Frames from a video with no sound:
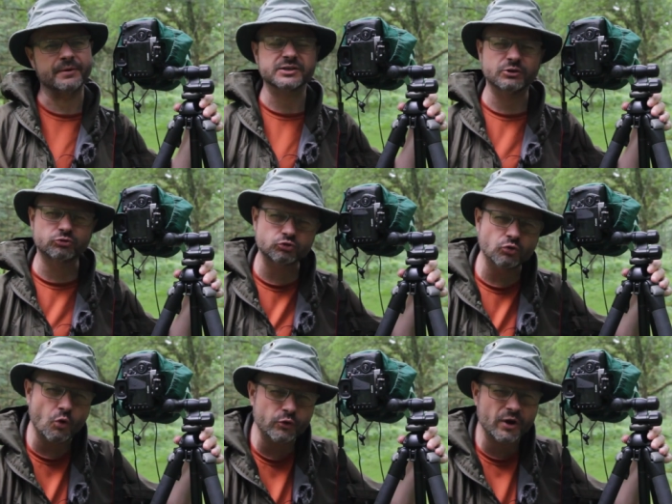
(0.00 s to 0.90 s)
it's going to
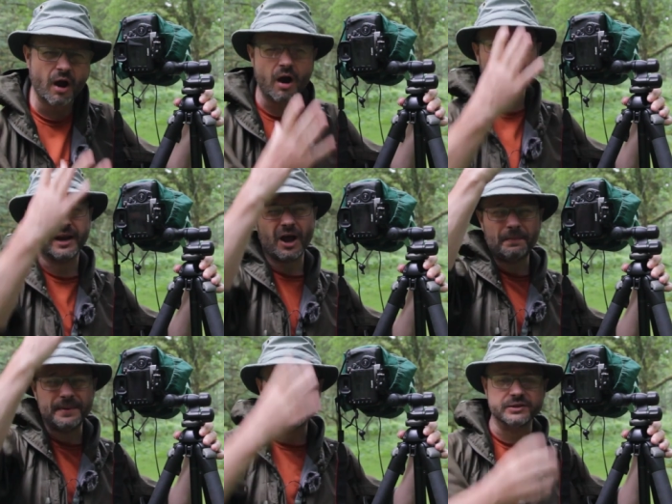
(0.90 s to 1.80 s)
draw your eye
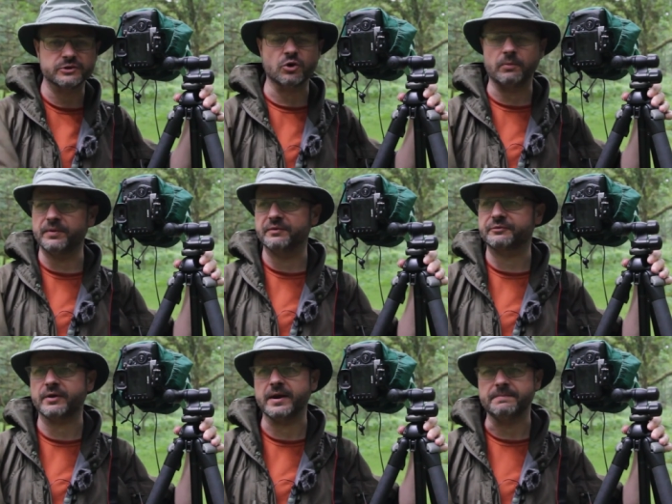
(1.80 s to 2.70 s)
up into the top of the
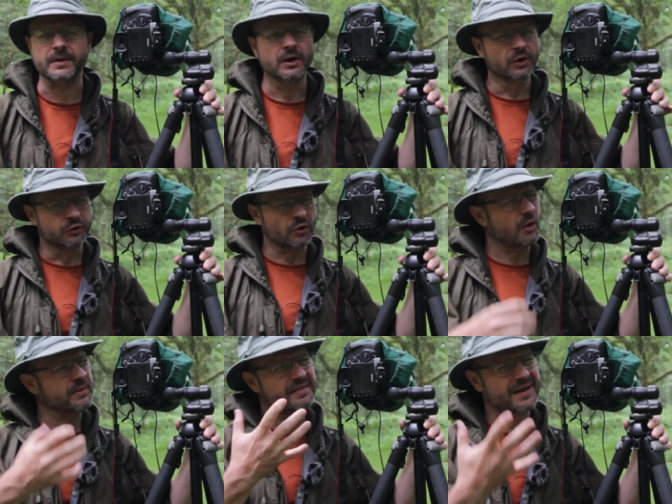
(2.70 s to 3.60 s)
frame. Not
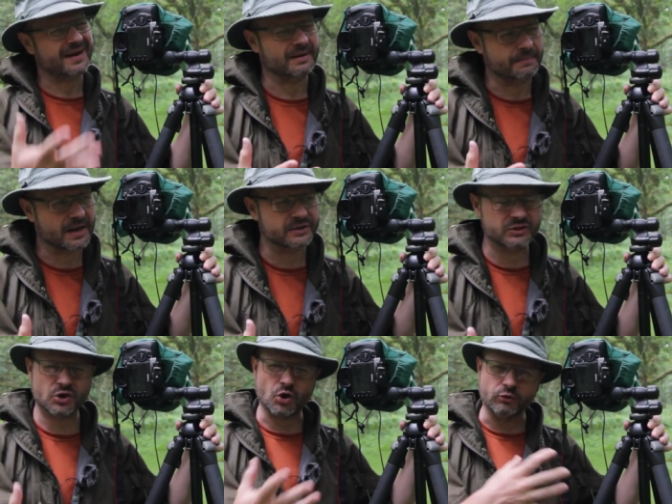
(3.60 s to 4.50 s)
only that, because of
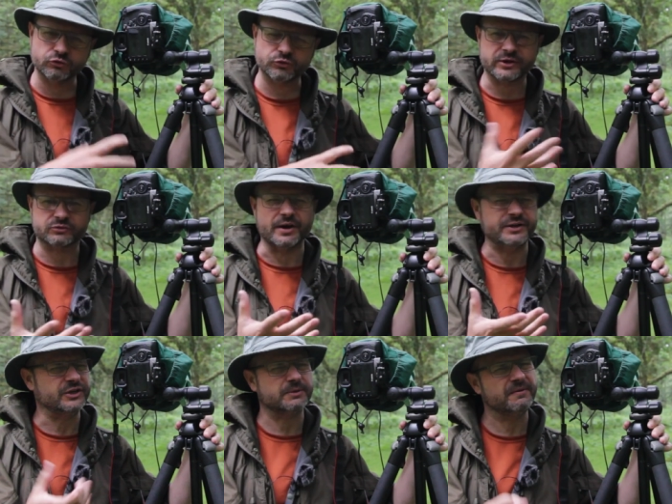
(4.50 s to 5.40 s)
the contrast
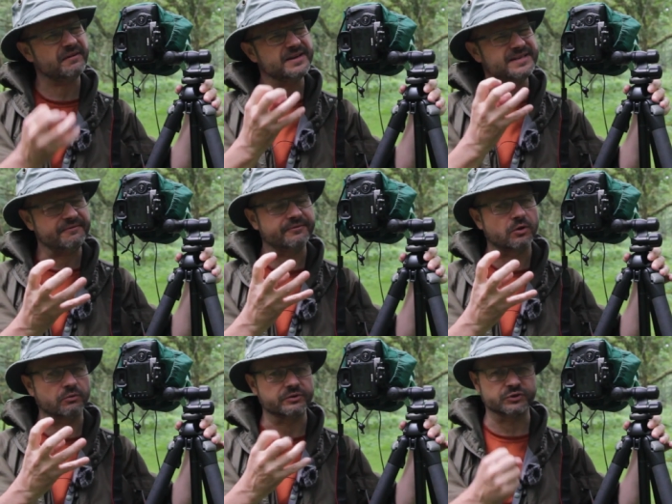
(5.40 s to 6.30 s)
range it's going to be very
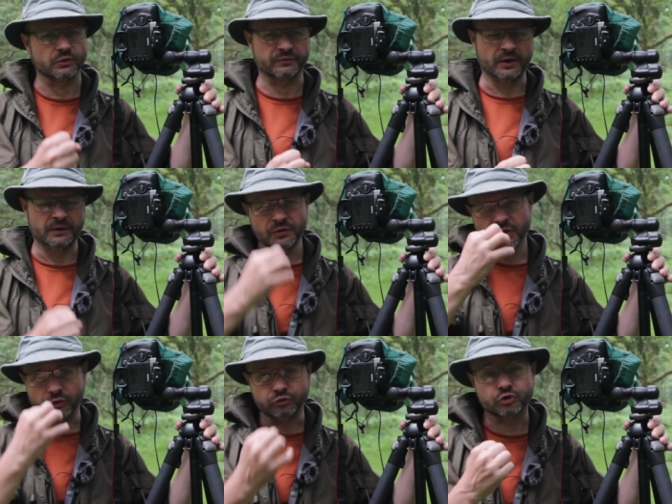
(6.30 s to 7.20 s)
difficult to sort of
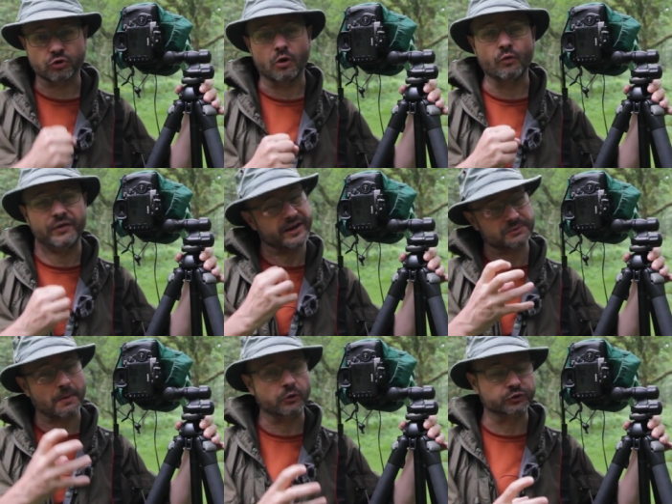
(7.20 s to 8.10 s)
control the
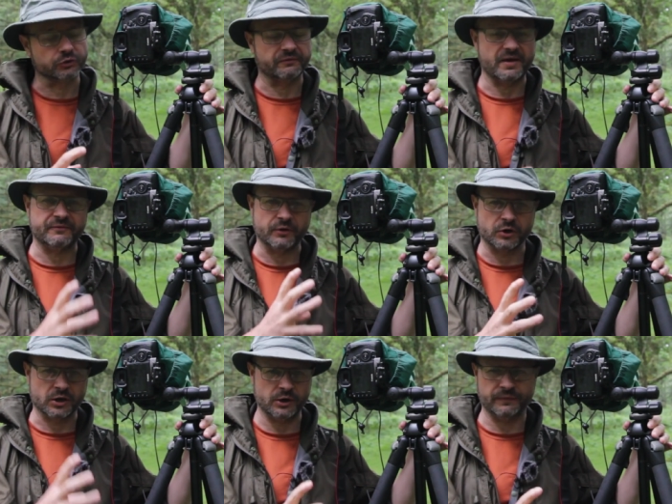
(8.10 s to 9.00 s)
exposure of it if I
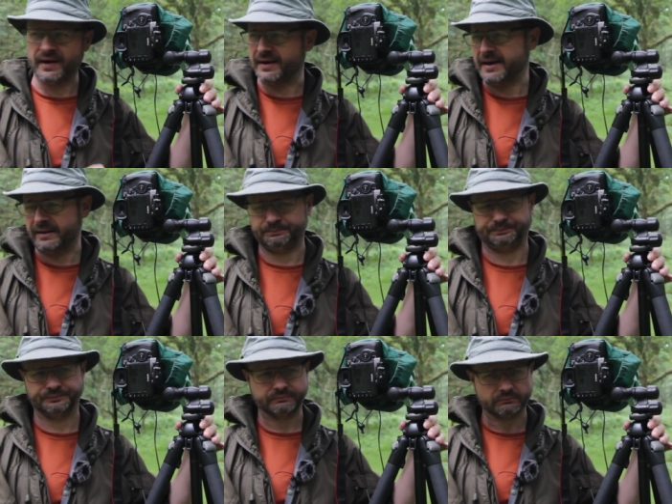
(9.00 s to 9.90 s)
include that in it.
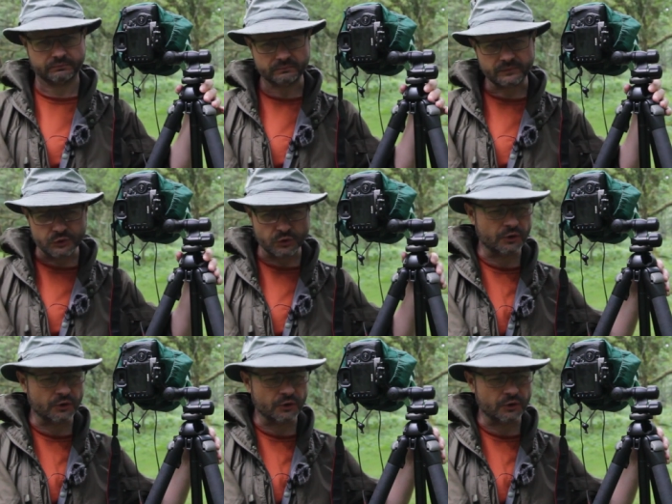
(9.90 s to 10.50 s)
So I'm